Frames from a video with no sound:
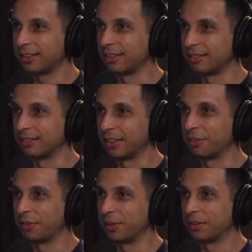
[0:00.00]
Yeah. Like
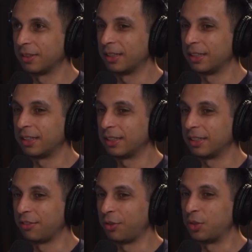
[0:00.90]
definitely like a drug.
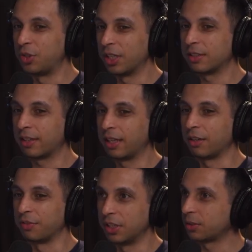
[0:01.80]
If you just think
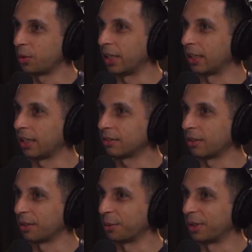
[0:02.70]
of just quitting, that's not
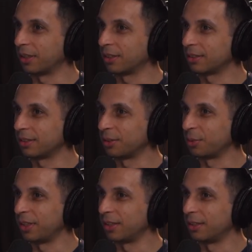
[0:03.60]
going to work because
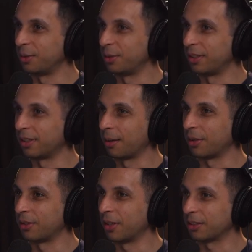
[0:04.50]
what are you going to do in the time
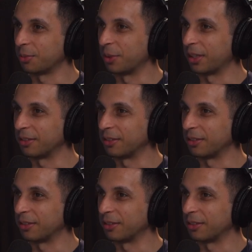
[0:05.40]
that you're not smoking?